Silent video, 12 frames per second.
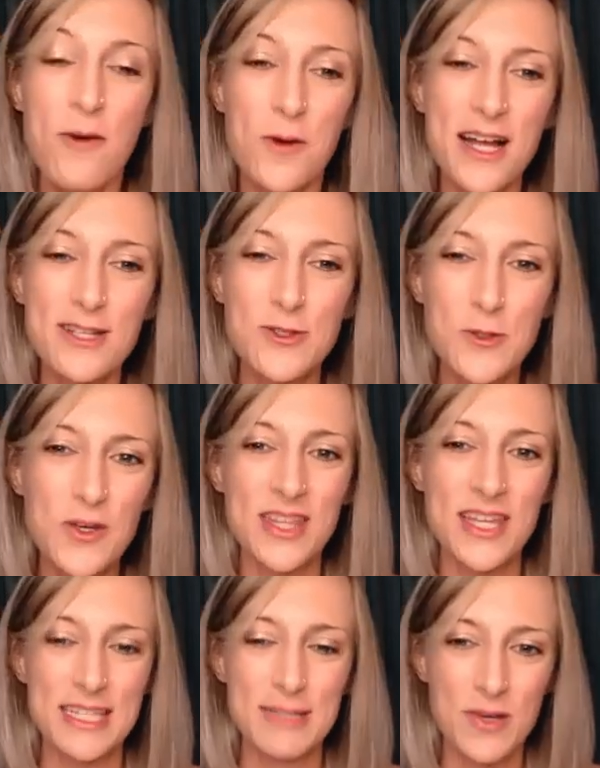We're not doing
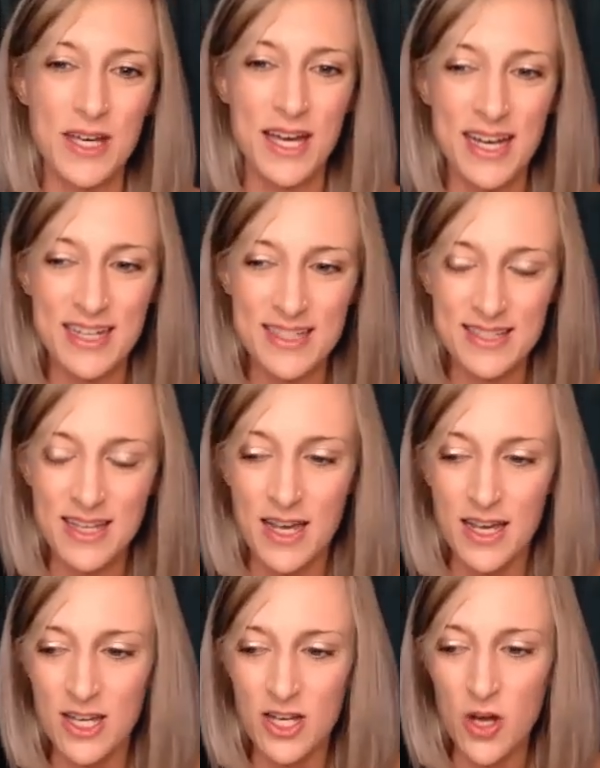this because,
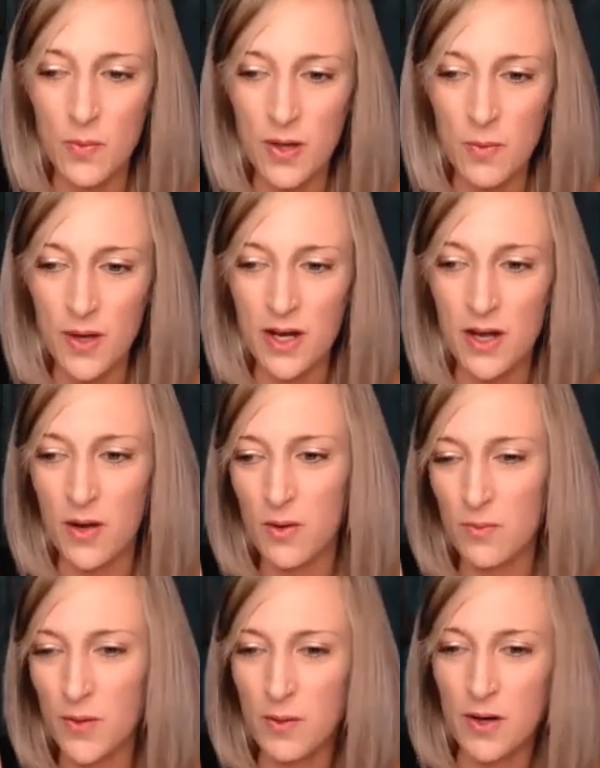you know, we want
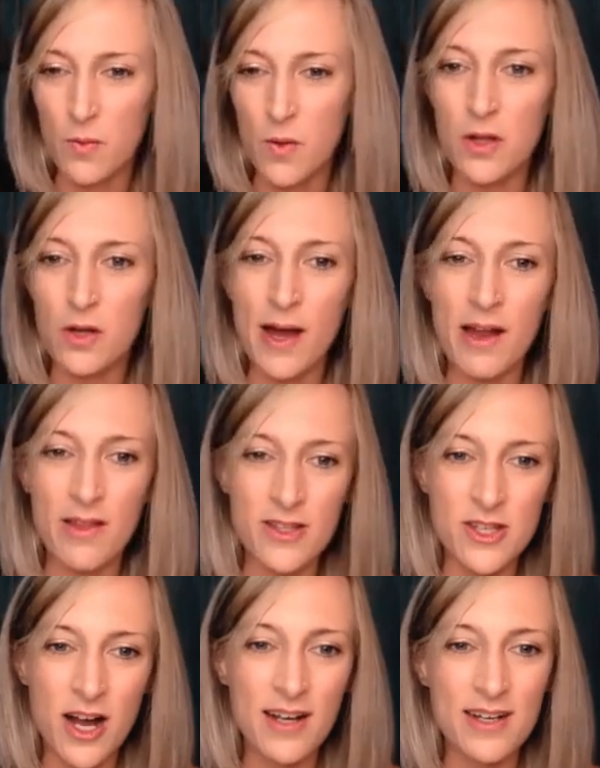to roll around in the
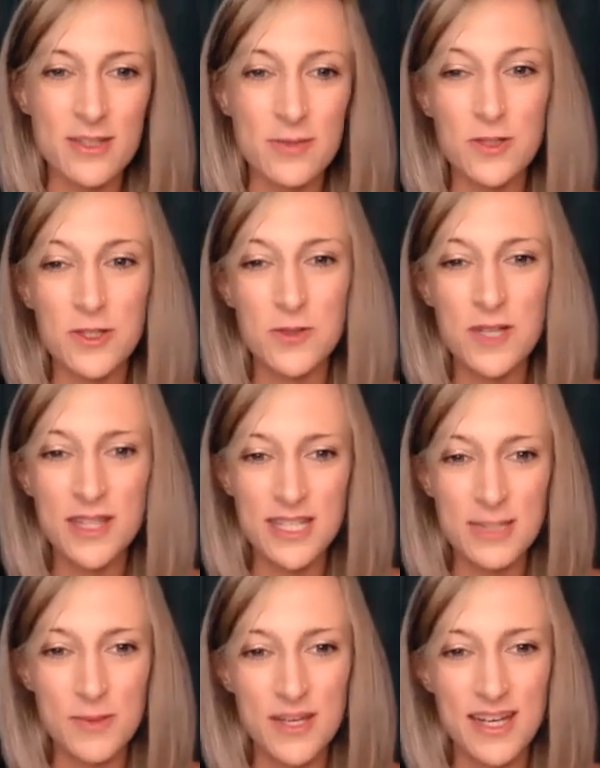darkness. We're doing
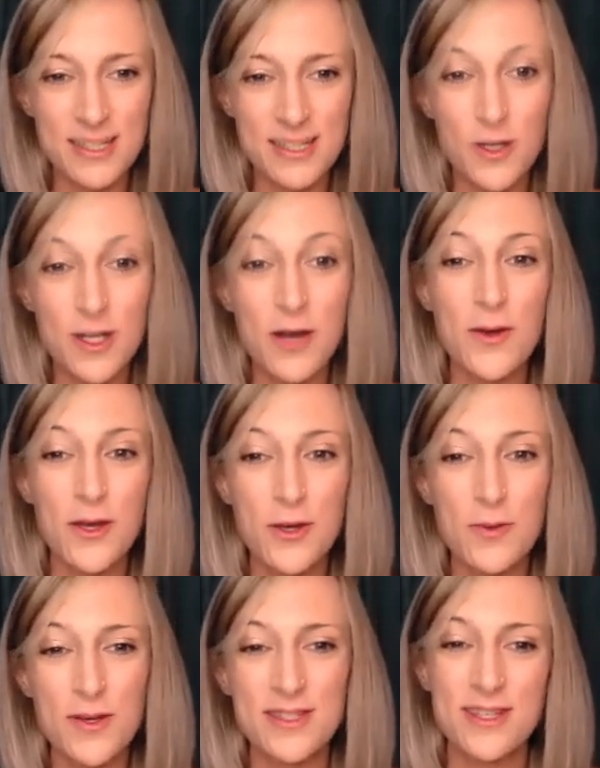this because we know
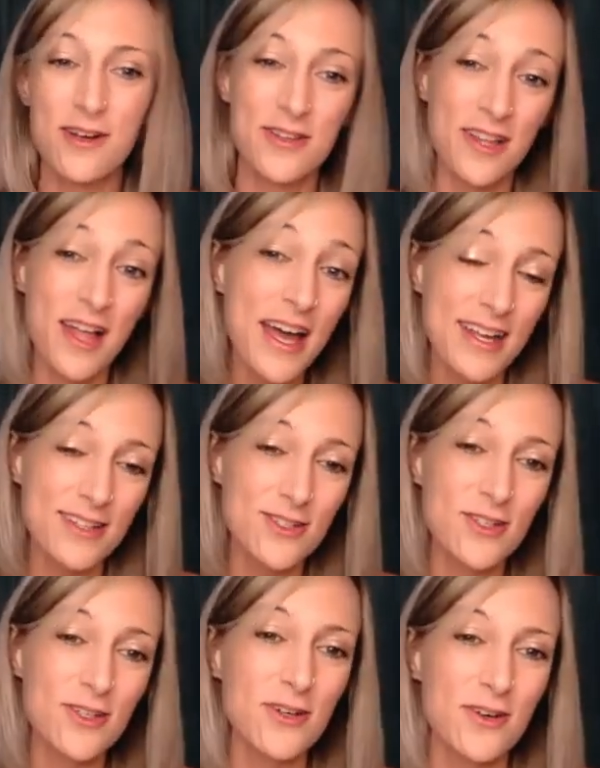humans are the light
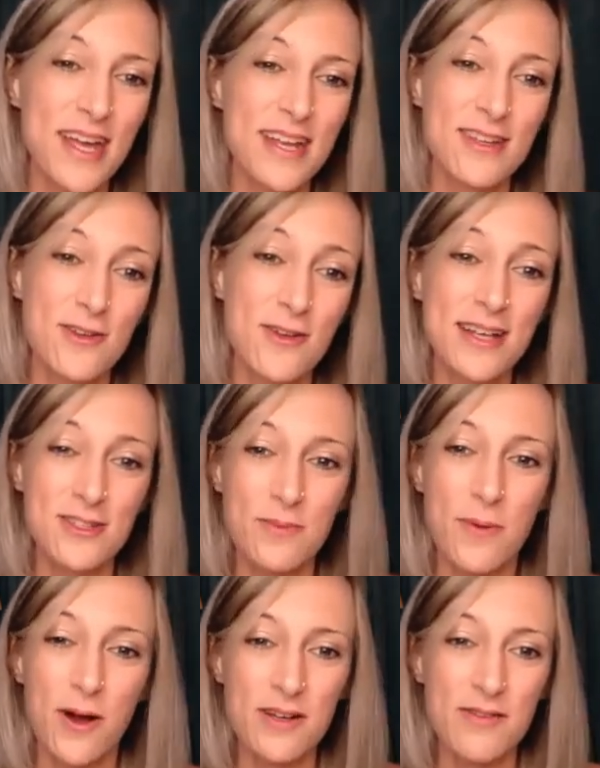too. And you guys are
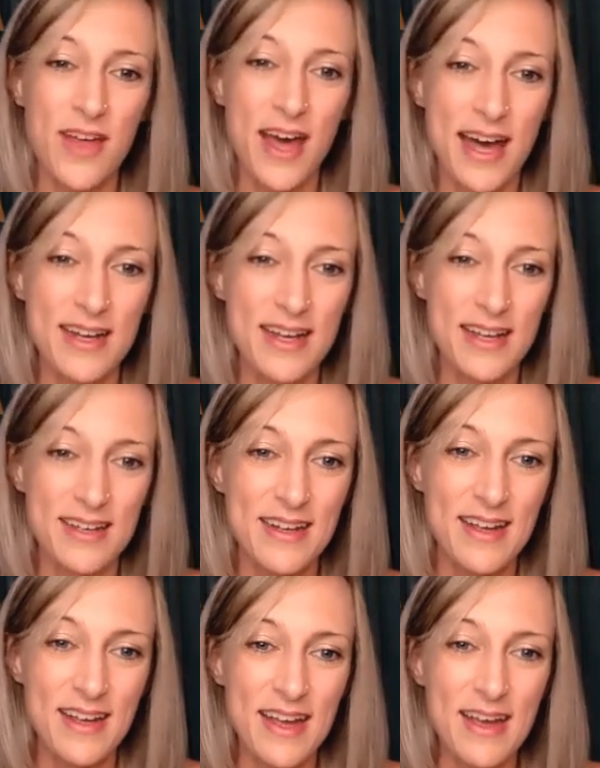part of that.
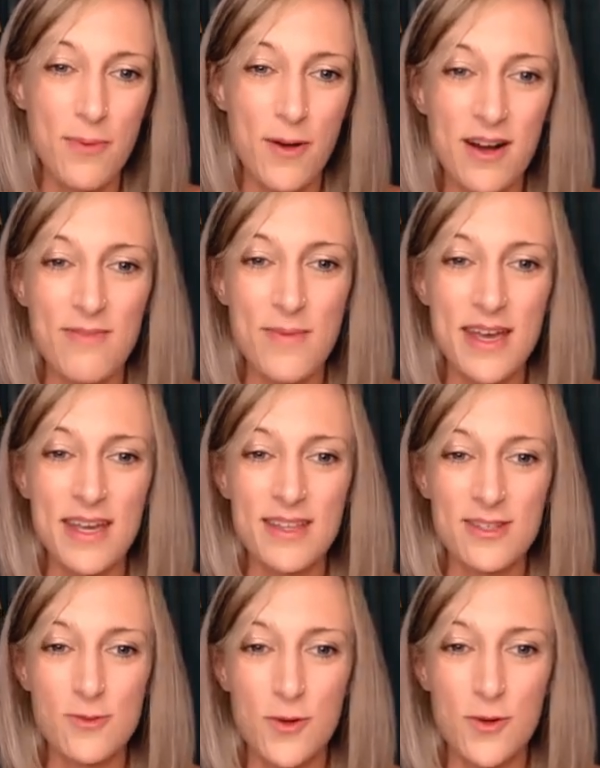And part of making
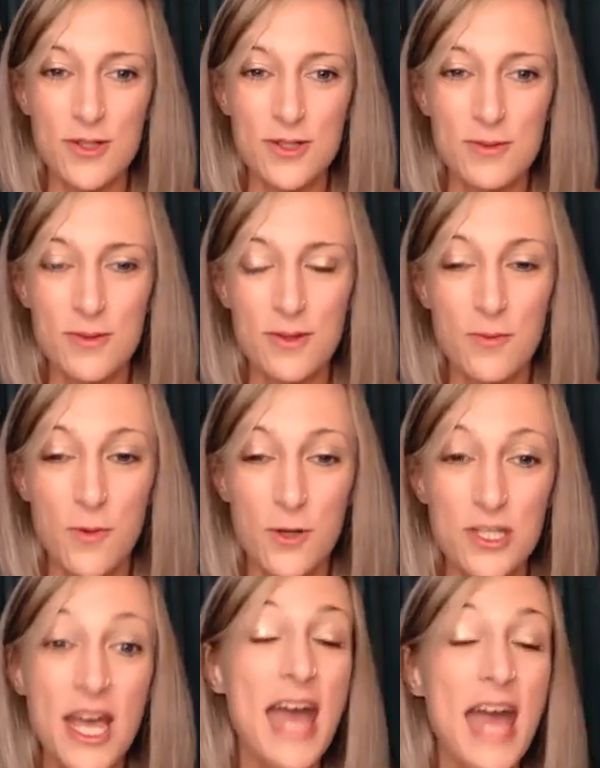this world the world.